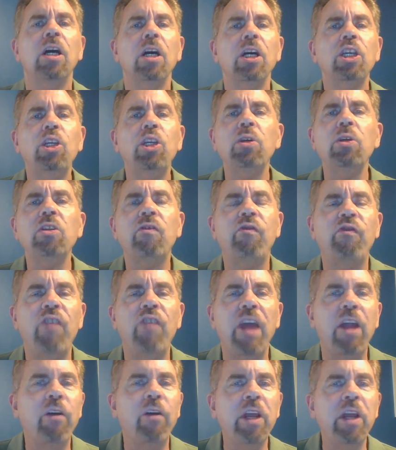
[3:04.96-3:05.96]
use
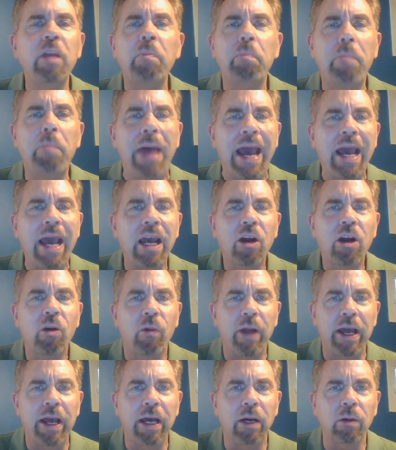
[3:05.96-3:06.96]
varied
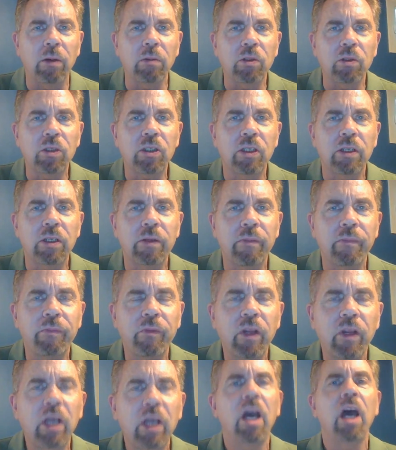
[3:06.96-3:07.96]
backgrounds,
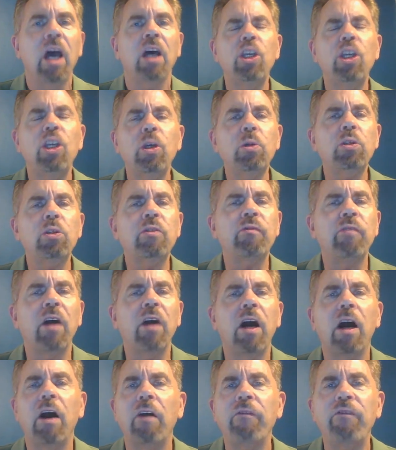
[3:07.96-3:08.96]
use
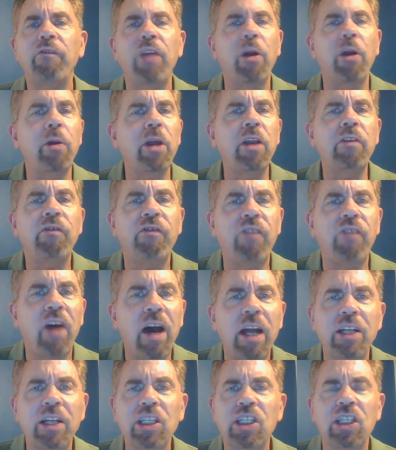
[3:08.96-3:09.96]
varied
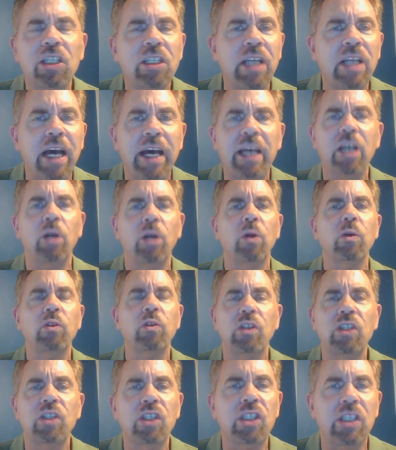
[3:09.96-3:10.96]
font
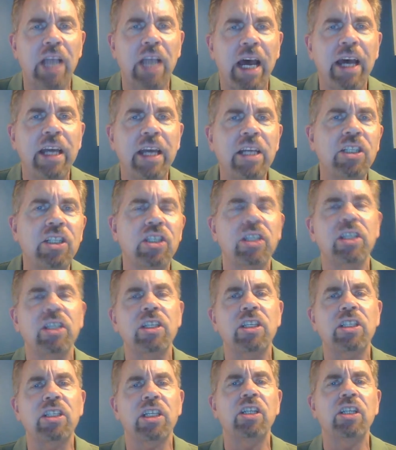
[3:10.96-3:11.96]
styles and
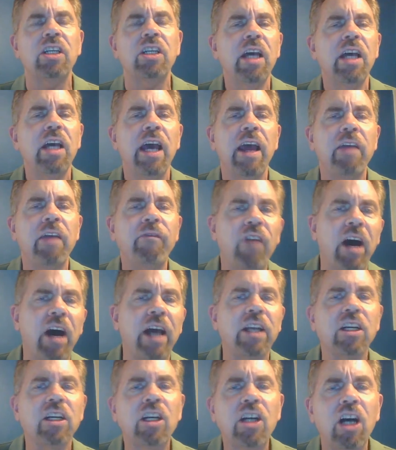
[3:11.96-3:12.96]
sizes and
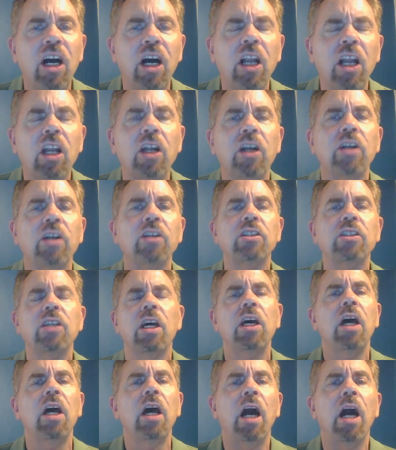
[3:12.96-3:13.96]
font colors,
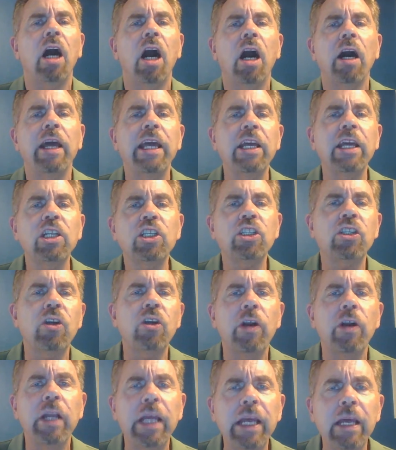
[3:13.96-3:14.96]

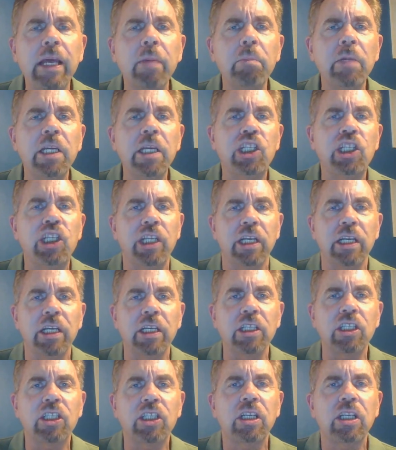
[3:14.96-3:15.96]
insert
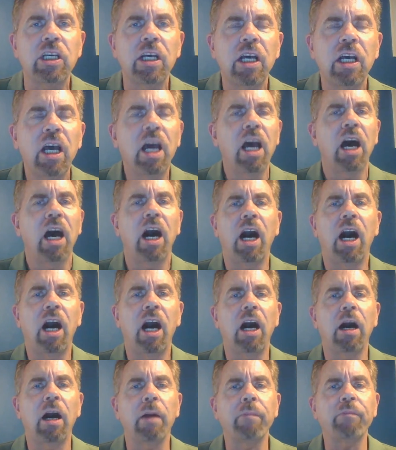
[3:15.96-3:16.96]
images,
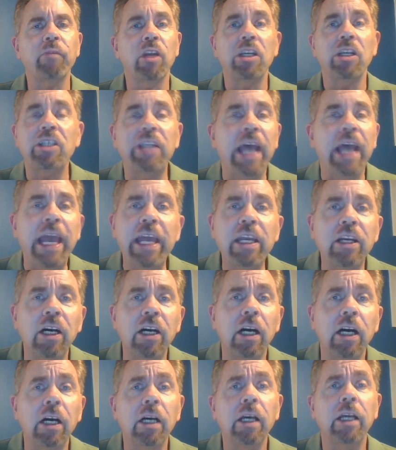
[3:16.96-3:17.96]

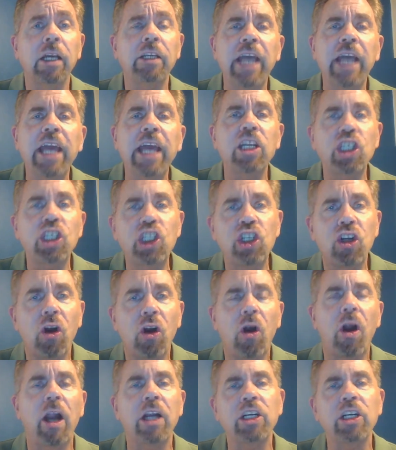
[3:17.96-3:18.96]
data and data
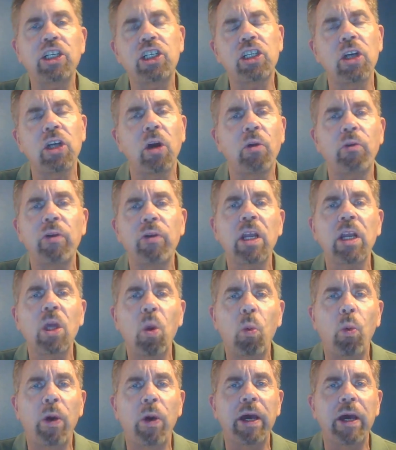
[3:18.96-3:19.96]
charts show really
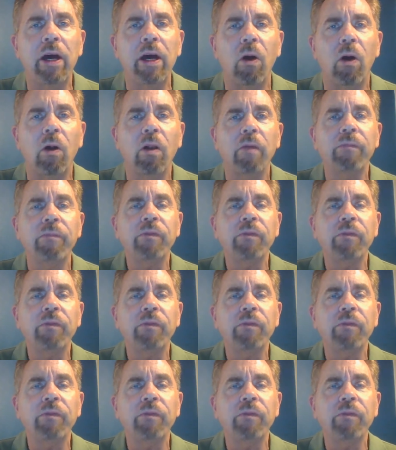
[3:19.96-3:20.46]
well